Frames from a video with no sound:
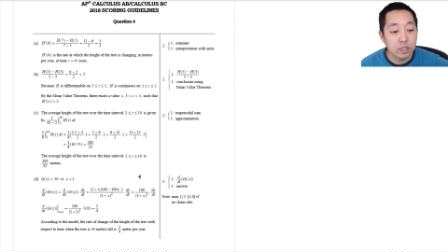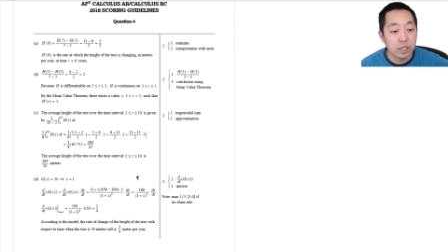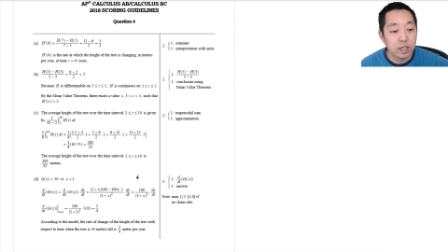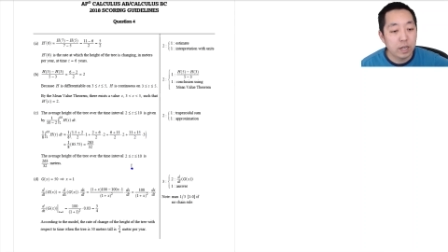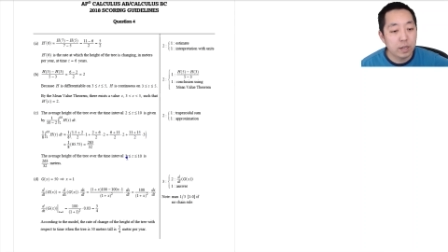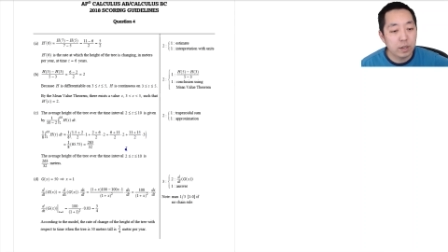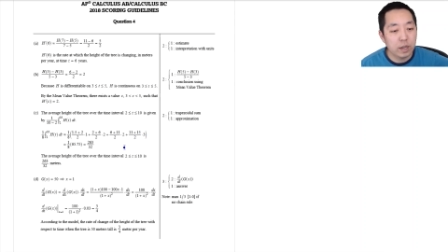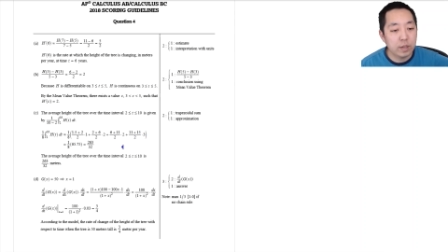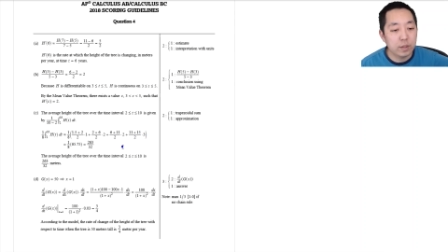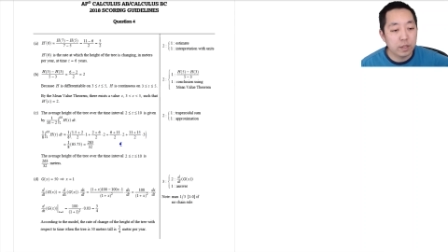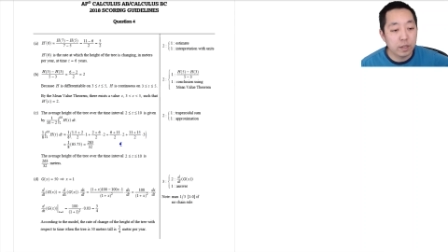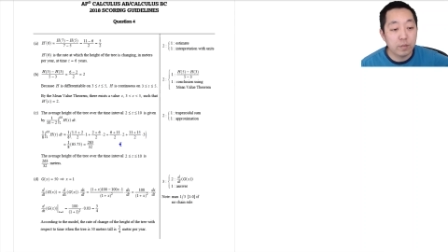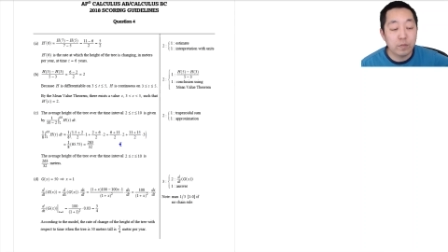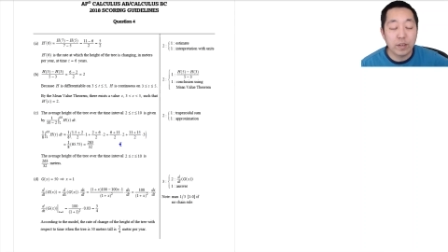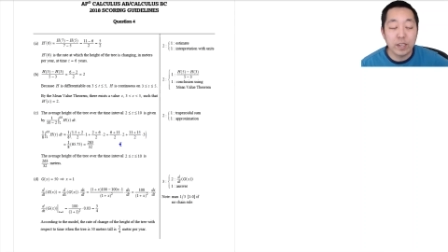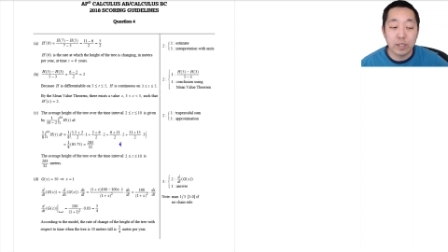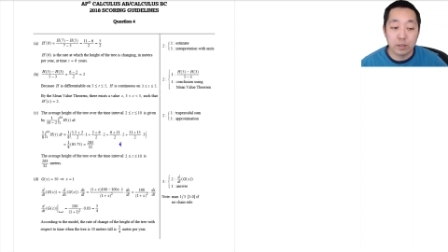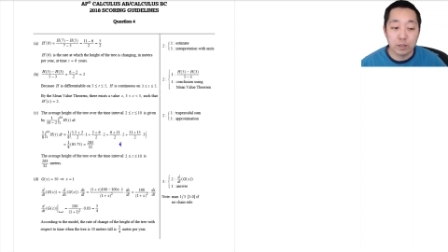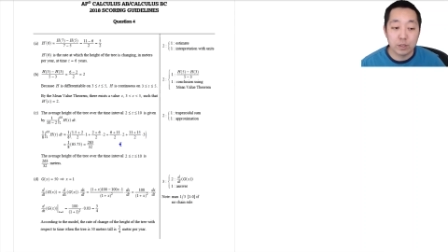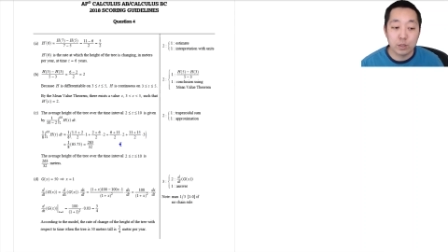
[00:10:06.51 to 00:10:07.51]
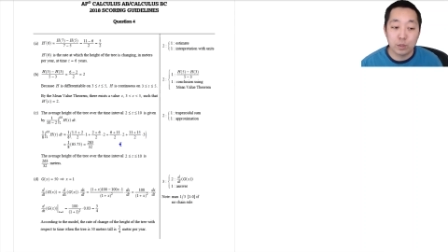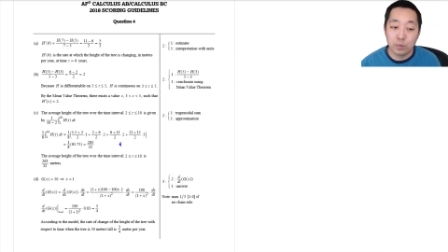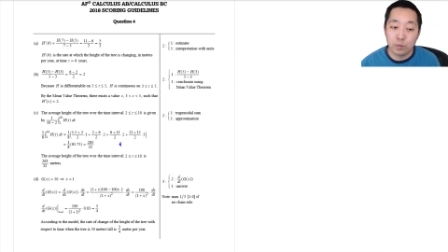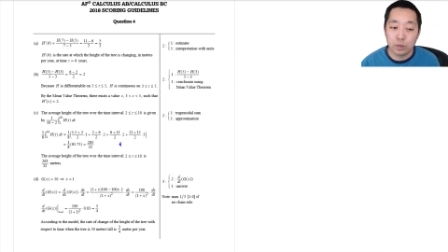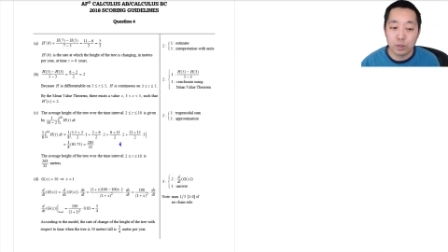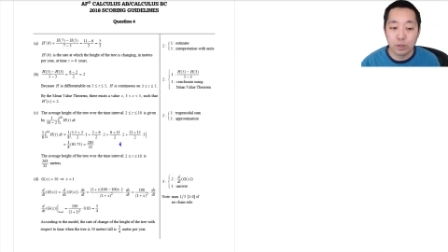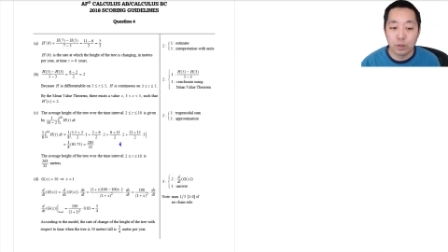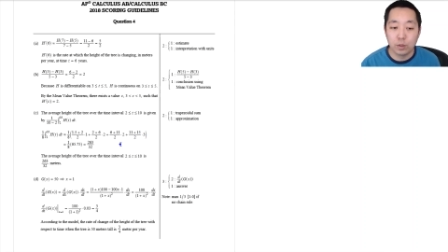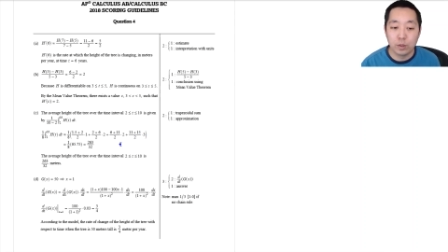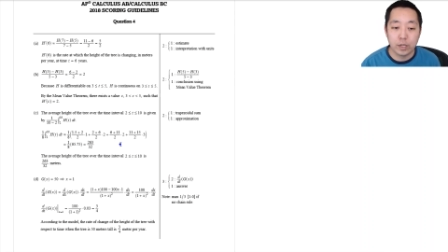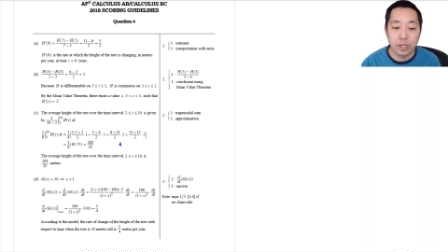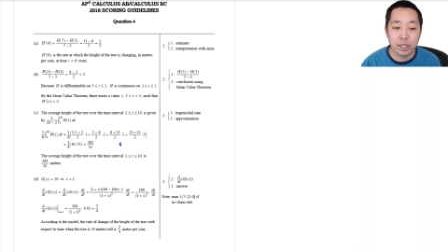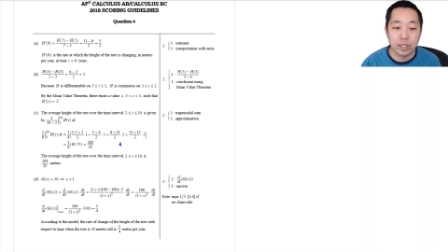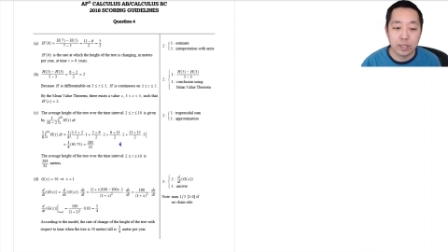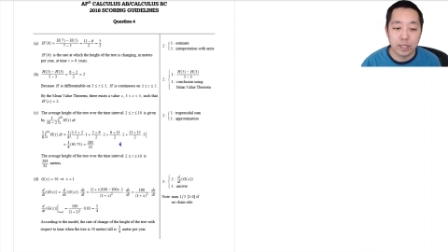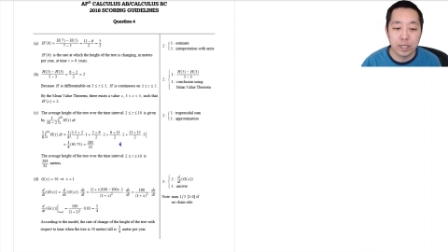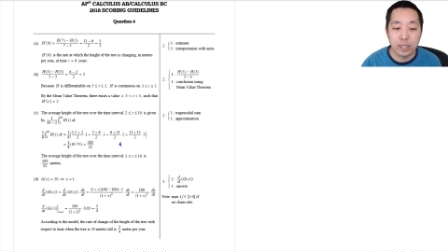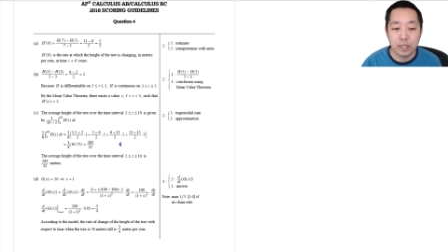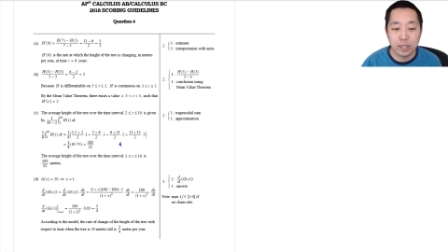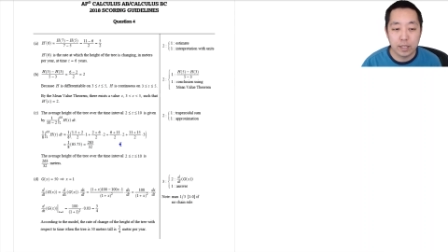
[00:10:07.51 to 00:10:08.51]
I, I find it super annoying
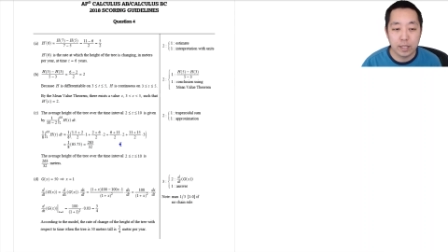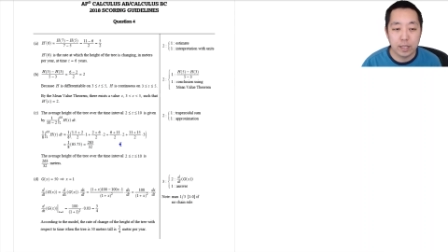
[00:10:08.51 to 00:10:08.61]
that